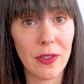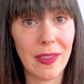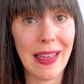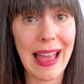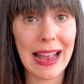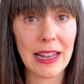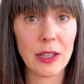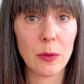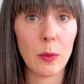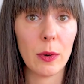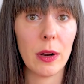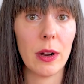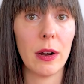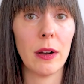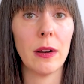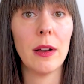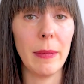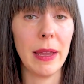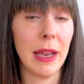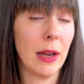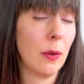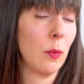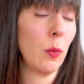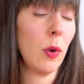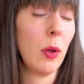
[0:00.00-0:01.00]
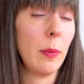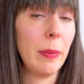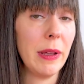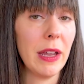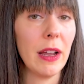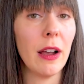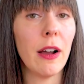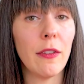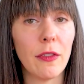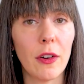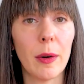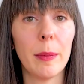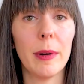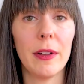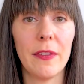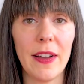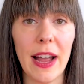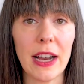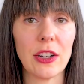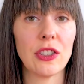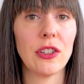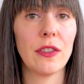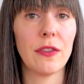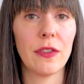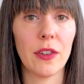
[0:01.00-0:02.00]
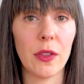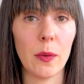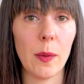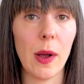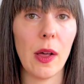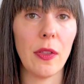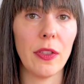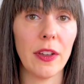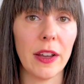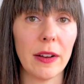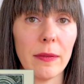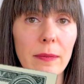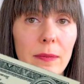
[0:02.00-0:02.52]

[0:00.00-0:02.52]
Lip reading: that's where it will be affirmative action for the wealthy.